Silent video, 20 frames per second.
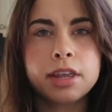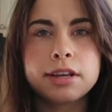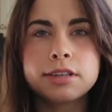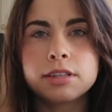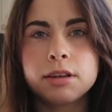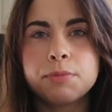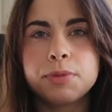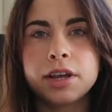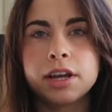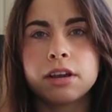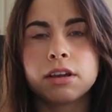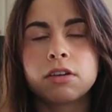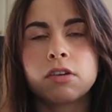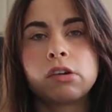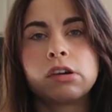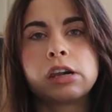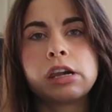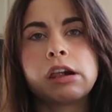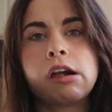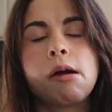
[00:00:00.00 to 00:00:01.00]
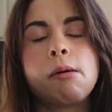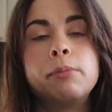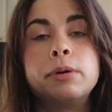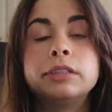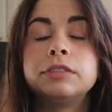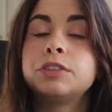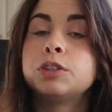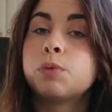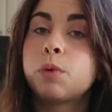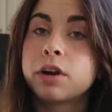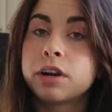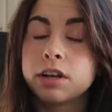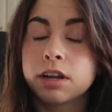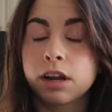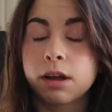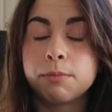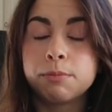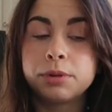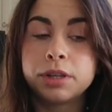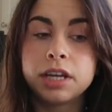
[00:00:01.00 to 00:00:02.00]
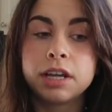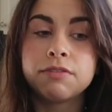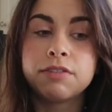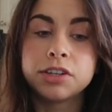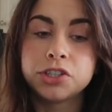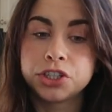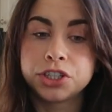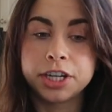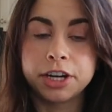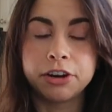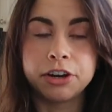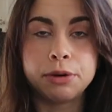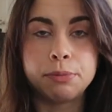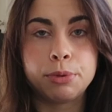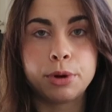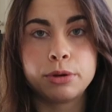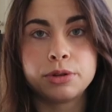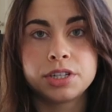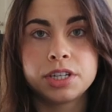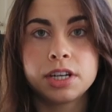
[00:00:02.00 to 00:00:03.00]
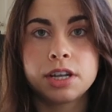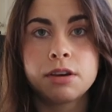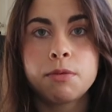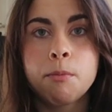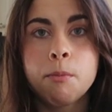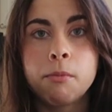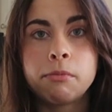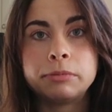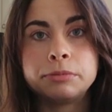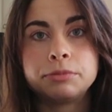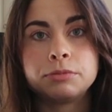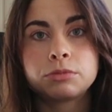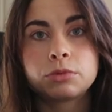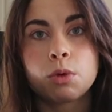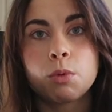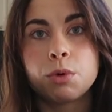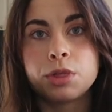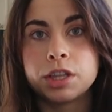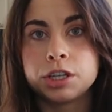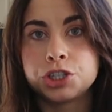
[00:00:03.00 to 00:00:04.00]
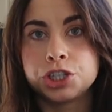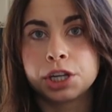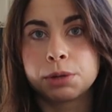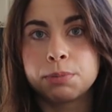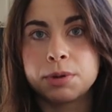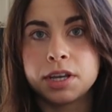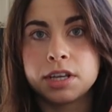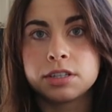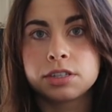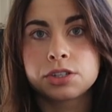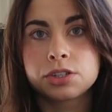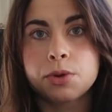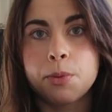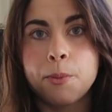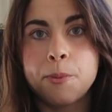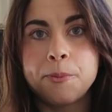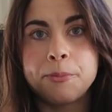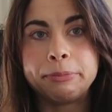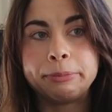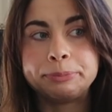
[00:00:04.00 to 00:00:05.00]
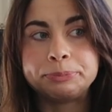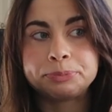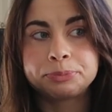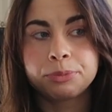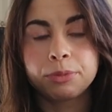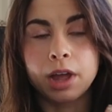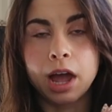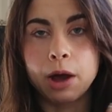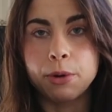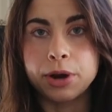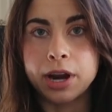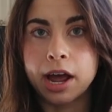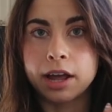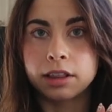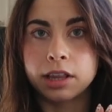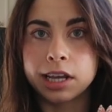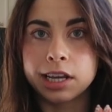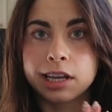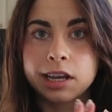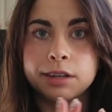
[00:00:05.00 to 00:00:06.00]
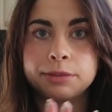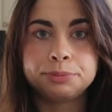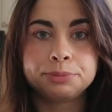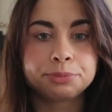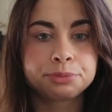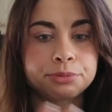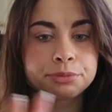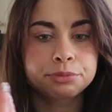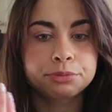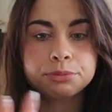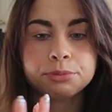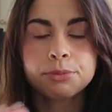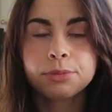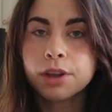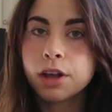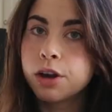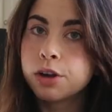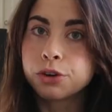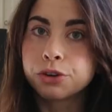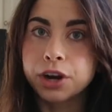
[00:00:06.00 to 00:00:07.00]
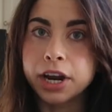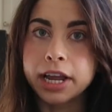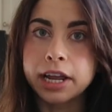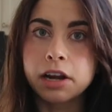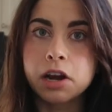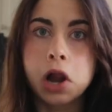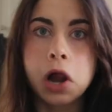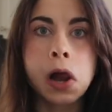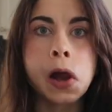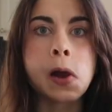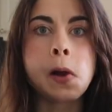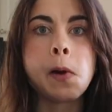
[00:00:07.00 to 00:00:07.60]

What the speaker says: something. But if you wanted a complete vegetarian protein with the chickpeas, I would add like a grain